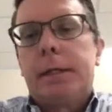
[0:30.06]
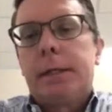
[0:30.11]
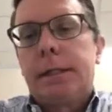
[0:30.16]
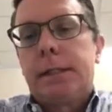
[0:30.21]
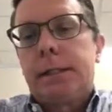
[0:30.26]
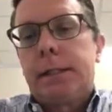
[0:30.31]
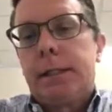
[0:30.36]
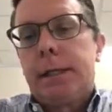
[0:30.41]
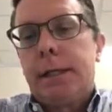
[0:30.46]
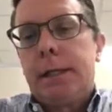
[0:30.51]

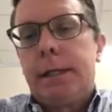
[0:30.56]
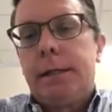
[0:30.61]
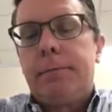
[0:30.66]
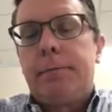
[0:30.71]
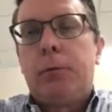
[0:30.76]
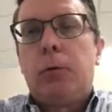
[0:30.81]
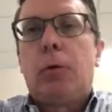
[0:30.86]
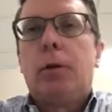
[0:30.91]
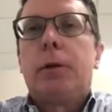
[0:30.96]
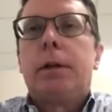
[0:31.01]
see
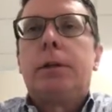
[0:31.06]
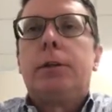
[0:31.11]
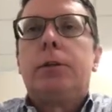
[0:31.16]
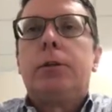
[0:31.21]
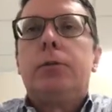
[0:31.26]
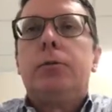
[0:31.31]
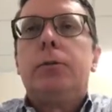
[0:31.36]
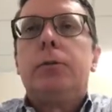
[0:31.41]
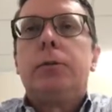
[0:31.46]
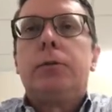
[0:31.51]
Florida
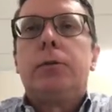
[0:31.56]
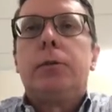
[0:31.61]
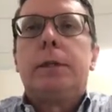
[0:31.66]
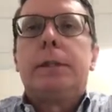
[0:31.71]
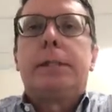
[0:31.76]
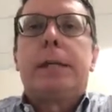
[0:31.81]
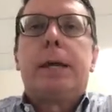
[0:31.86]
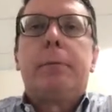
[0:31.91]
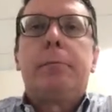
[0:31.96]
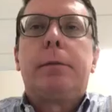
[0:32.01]
do the
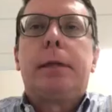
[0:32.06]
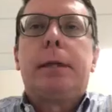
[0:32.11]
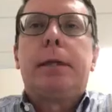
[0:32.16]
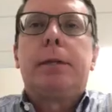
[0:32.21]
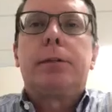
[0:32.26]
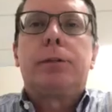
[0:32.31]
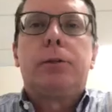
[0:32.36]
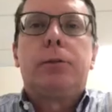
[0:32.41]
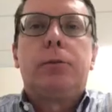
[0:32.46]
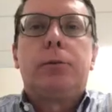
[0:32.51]
same
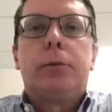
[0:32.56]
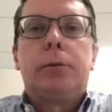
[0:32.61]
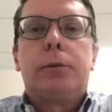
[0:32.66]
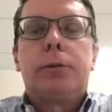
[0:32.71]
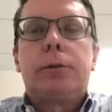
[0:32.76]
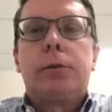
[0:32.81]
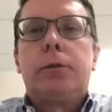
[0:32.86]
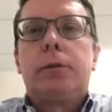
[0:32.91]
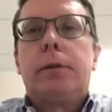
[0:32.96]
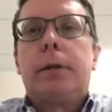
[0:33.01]
thing sooner
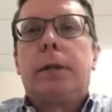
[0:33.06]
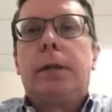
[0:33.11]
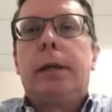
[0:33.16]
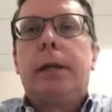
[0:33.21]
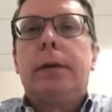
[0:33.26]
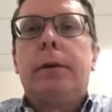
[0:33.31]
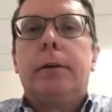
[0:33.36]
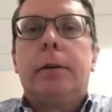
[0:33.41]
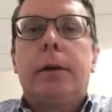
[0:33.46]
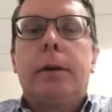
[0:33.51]
than
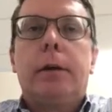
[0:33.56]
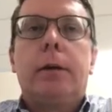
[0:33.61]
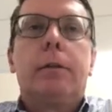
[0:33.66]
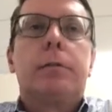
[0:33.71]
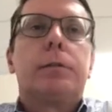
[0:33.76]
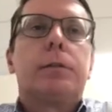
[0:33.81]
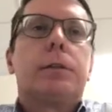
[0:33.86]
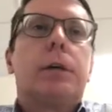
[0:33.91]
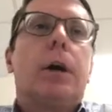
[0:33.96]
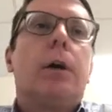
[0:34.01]
later here.
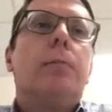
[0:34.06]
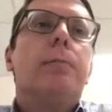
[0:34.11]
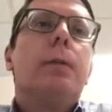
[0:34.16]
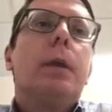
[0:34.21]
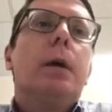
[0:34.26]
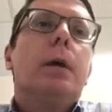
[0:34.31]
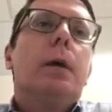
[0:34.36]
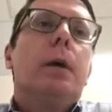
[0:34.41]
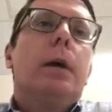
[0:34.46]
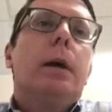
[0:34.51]
So.
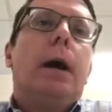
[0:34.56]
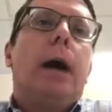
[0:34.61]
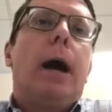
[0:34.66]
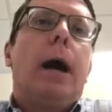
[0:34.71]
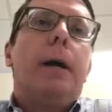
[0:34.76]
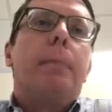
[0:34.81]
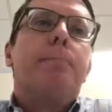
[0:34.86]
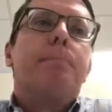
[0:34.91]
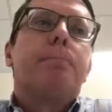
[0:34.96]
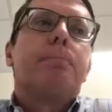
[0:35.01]

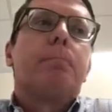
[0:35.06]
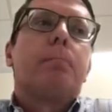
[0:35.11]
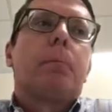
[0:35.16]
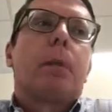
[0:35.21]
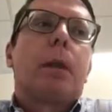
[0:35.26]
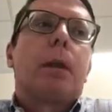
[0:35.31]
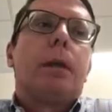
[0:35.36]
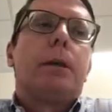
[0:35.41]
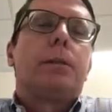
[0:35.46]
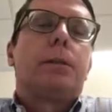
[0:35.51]

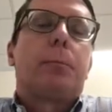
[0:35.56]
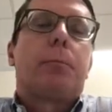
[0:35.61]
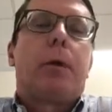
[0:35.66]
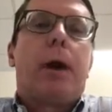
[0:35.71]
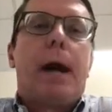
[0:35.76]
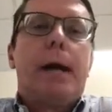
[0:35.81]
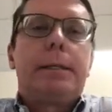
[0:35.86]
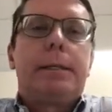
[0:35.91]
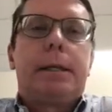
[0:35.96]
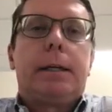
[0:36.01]

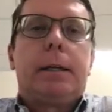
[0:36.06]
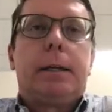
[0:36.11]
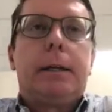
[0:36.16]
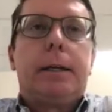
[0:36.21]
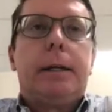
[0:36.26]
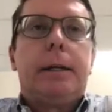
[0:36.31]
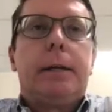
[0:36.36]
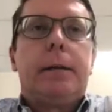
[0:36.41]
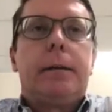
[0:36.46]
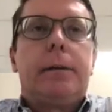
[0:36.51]

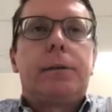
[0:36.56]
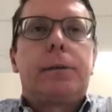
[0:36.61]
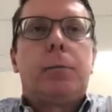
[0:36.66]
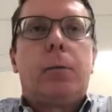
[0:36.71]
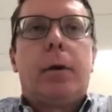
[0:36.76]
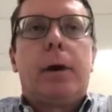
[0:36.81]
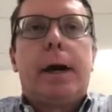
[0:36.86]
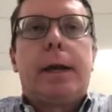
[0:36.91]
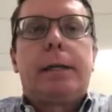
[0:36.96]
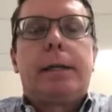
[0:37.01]
Surprisingly, there's
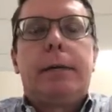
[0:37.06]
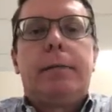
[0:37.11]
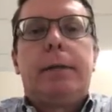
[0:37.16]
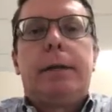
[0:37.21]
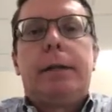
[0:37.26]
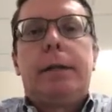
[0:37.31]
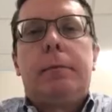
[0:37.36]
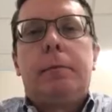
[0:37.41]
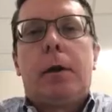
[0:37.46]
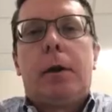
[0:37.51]
more
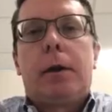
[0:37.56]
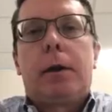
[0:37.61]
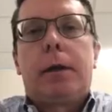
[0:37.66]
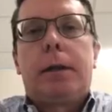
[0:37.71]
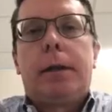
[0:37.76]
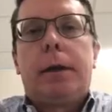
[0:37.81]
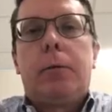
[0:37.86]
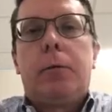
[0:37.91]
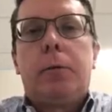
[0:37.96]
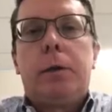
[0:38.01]
activity in the
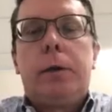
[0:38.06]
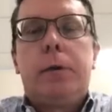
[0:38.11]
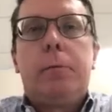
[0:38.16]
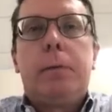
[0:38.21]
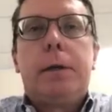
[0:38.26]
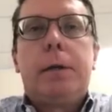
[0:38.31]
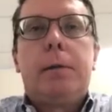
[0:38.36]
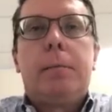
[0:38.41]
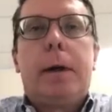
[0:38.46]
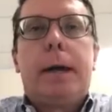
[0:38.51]
market than
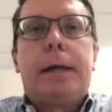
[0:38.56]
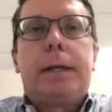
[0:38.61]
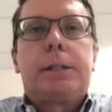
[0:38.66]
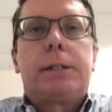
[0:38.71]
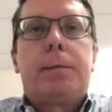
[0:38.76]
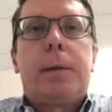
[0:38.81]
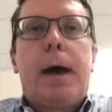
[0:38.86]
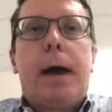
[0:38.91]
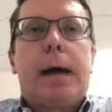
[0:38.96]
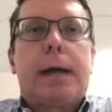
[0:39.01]
you might
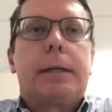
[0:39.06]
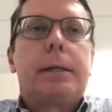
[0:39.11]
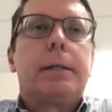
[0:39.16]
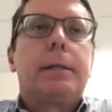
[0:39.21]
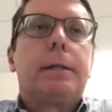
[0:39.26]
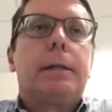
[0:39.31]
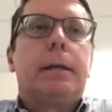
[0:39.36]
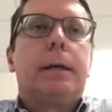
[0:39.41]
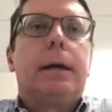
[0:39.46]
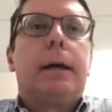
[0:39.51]

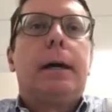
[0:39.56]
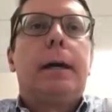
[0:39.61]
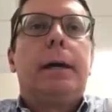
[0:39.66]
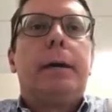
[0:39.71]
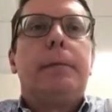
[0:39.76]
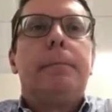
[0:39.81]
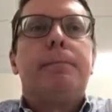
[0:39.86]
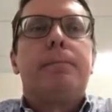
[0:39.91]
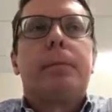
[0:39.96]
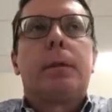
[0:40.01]
expect.
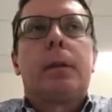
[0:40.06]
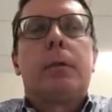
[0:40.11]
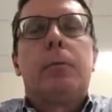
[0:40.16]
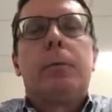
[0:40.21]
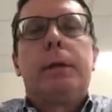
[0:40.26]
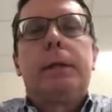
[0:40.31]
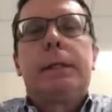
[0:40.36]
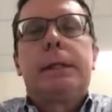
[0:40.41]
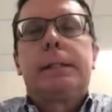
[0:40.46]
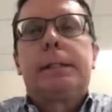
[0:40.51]

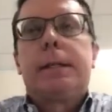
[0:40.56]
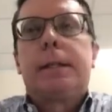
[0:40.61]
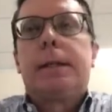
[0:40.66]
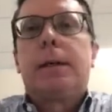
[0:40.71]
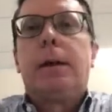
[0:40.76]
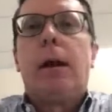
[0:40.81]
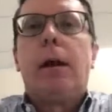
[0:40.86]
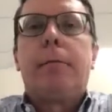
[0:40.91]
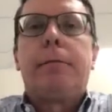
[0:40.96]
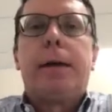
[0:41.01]
We listed a
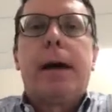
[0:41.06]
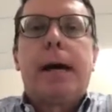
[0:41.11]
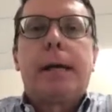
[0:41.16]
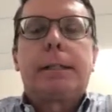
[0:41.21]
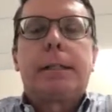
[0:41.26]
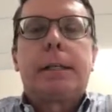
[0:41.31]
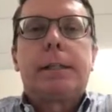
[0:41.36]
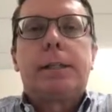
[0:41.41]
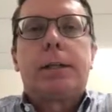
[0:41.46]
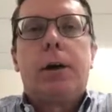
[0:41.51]
golf
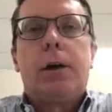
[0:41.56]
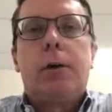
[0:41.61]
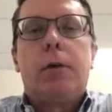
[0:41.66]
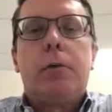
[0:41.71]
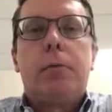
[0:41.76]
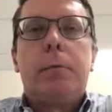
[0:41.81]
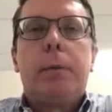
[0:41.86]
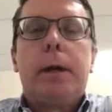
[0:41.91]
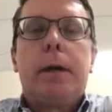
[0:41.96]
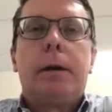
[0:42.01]
access
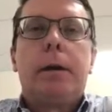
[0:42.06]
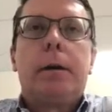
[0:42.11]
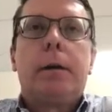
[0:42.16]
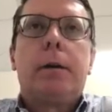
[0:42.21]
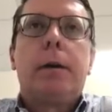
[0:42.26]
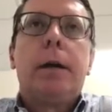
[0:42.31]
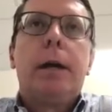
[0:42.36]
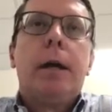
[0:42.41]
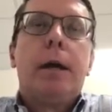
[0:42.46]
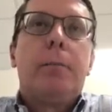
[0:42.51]
home
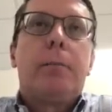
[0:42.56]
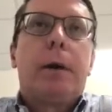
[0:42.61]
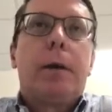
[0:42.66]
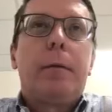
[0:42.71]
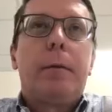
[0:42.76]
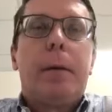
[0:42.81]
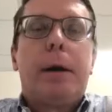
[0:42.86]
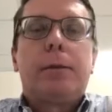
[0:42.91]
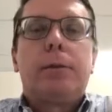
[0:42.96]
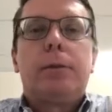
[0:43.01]
here
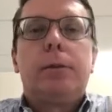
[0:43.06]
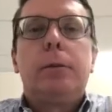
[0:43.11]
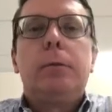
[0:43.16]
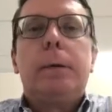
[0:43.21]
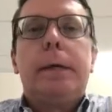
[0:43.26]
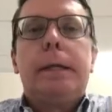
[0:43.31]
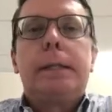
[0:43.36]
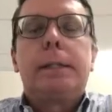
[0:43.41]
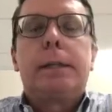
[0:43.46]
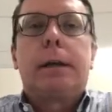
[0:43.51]
probably about 2
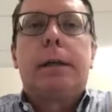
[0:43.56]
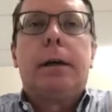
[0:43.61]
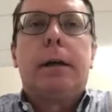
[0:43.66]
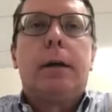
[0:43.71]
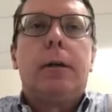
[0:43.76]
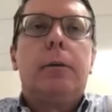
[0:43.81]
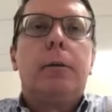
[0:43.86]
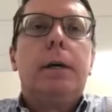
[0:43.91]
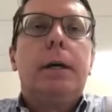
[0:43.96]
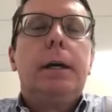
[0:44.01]
weeks
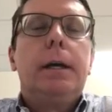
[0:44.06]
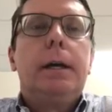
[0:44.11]
ago,